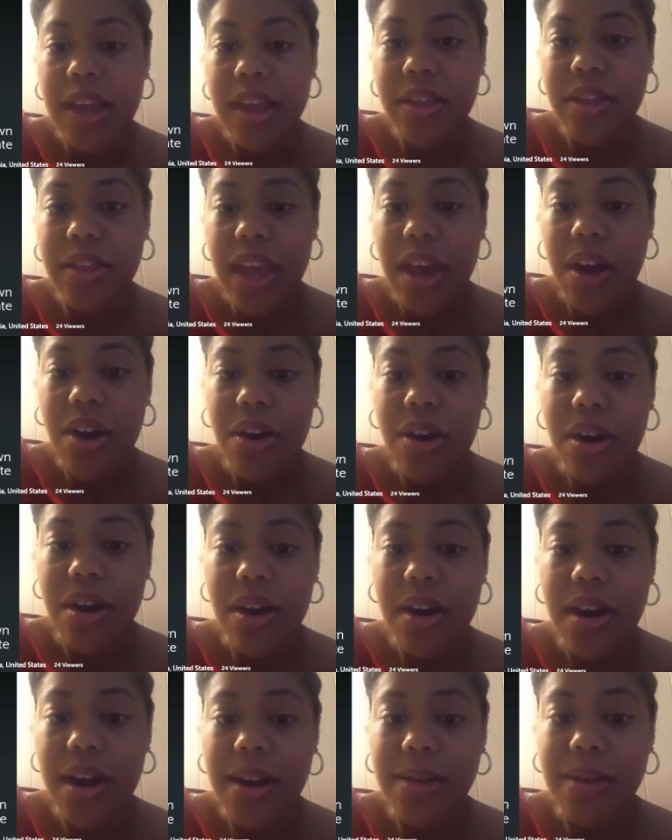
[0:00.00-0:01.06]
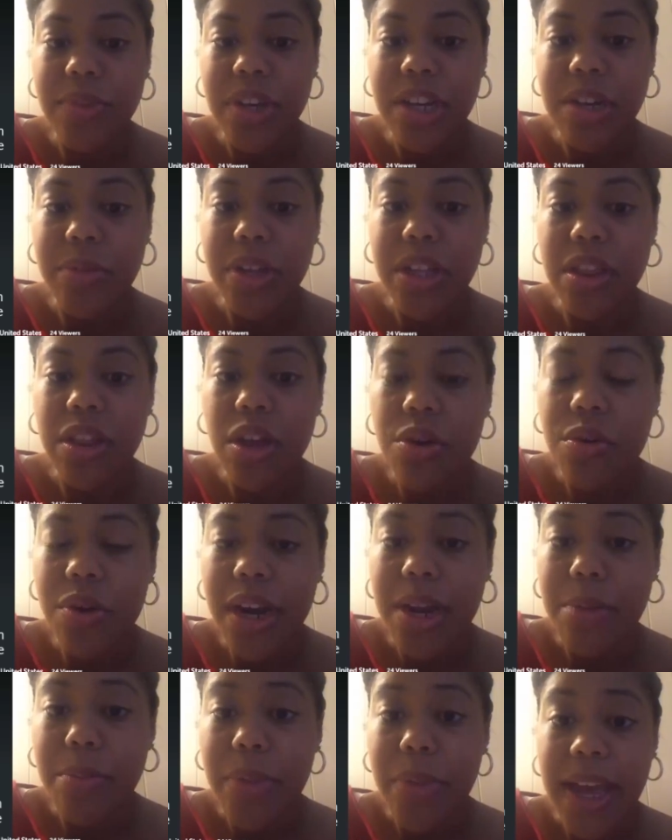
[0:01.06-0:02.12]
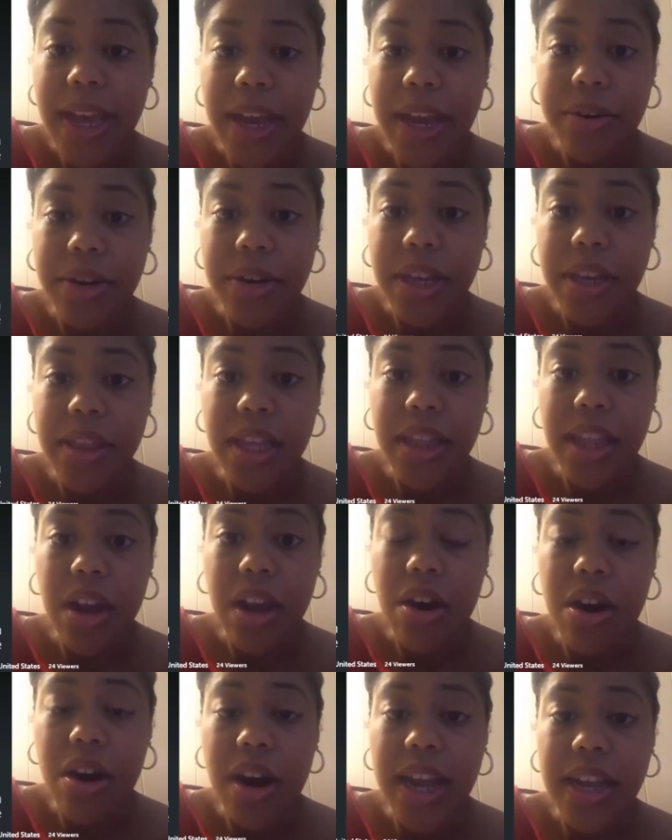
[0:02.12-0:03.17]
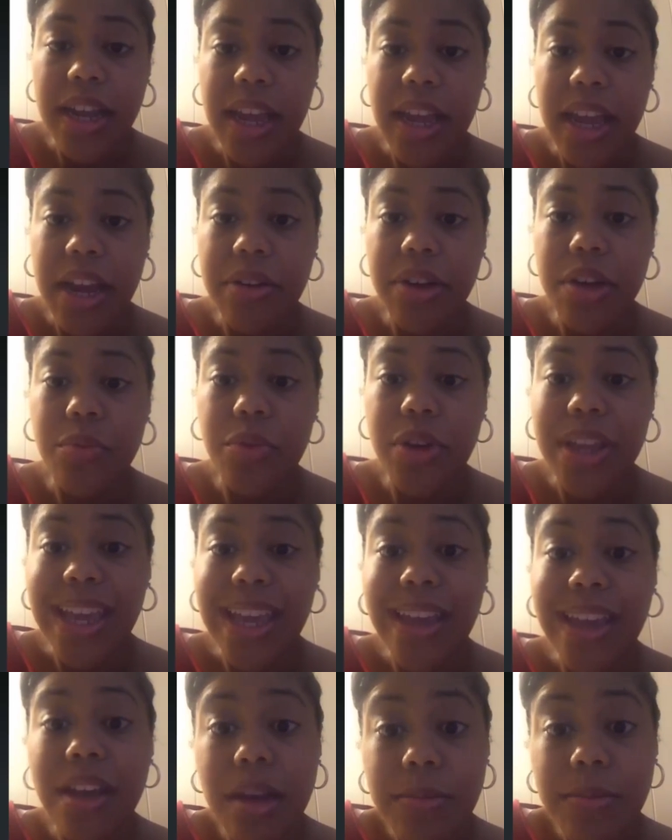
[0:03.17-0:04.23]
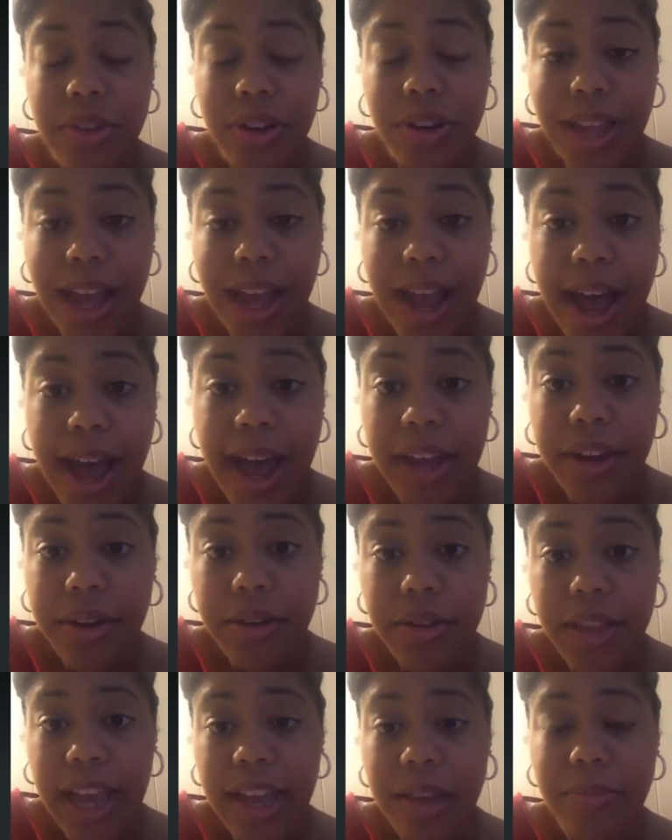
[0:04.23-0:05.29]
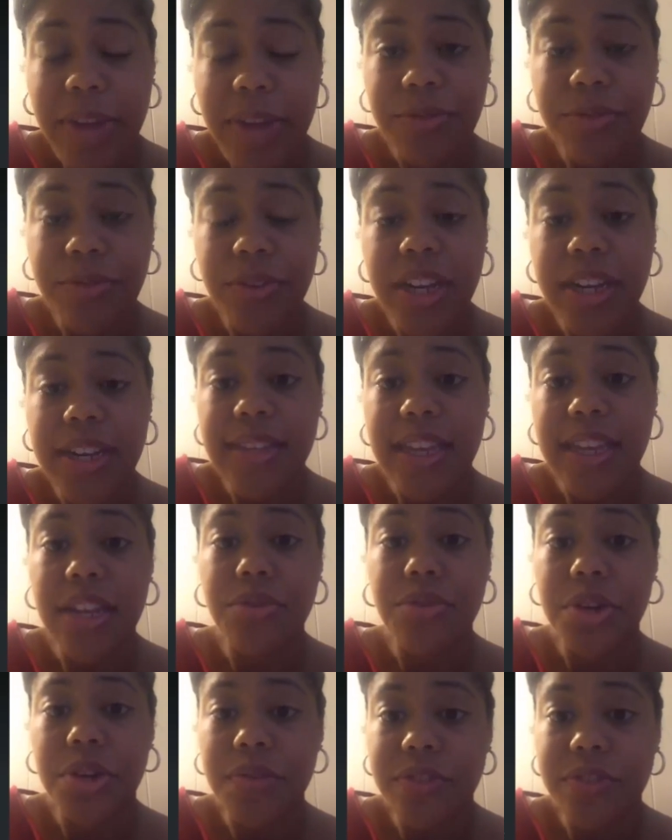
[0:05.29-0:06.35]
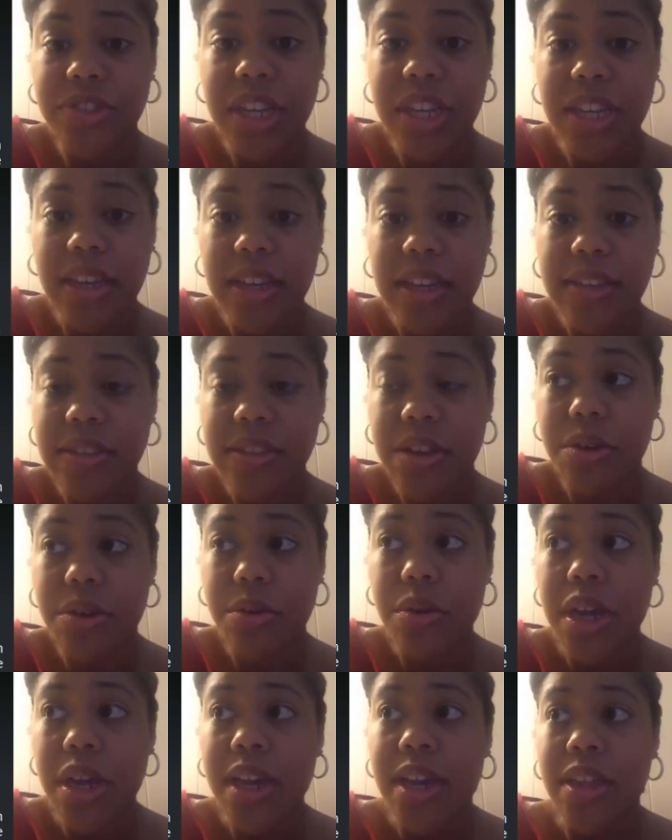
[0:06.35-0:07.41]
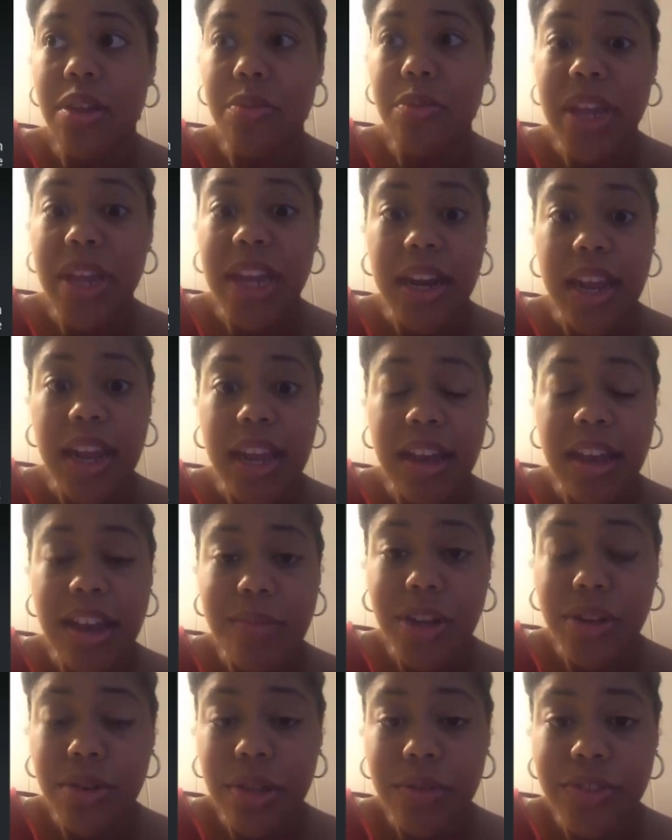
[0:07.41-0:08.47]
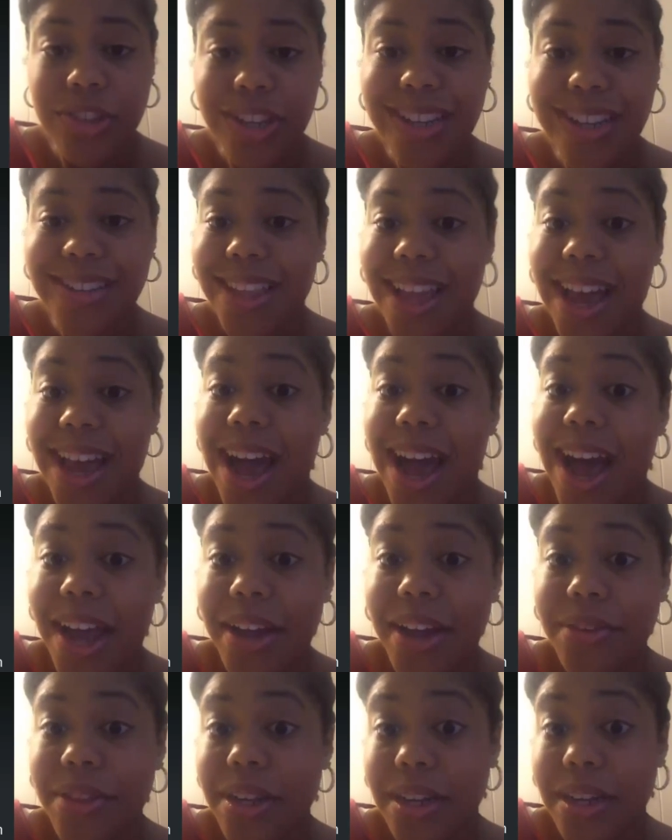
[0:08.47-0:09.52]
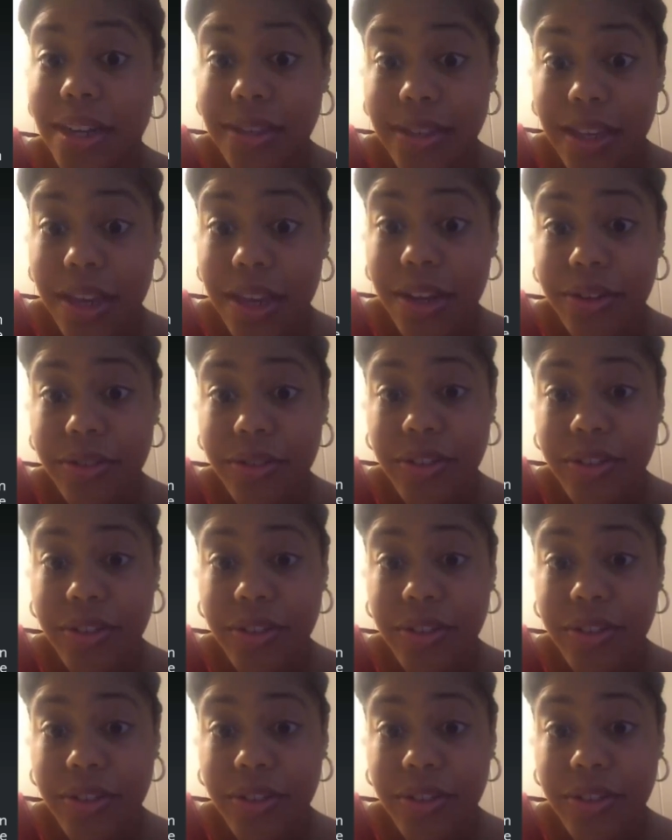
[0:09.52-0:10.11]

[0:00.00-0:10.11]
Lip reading: They are going to be lower in my area than they are in an area where the incomes are a lot higher. Like my friend is in Northern Virginia, so the median income in Northern Virginia is a lot higher than it is here.